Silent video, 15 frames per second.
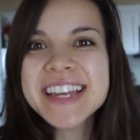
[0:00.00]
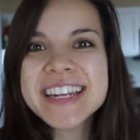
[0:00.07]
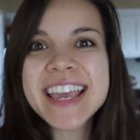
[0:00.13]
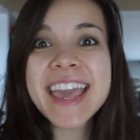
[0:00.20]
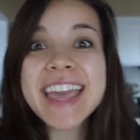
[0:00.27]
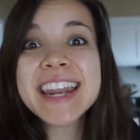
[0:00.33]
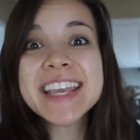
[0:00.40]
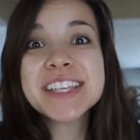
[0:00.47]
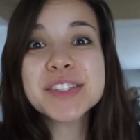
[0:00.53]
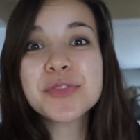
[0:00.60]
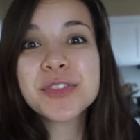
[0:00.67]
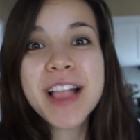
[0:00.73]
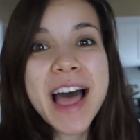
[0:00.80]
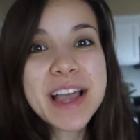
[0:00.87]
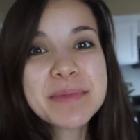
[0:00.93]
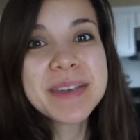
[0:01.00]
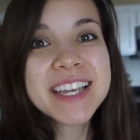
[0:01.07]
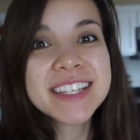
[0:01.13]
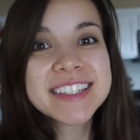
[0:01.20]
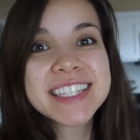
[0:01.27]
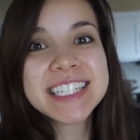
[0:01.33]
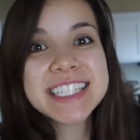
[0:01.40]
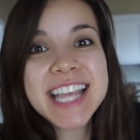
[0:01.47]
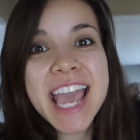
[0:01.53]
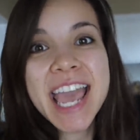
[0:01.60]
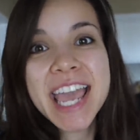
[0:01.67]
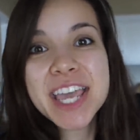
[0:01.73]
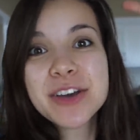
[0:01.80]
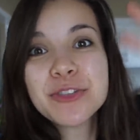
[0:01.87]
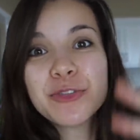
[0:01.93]
everyone, it is Vlogmas
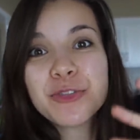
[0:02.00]
Day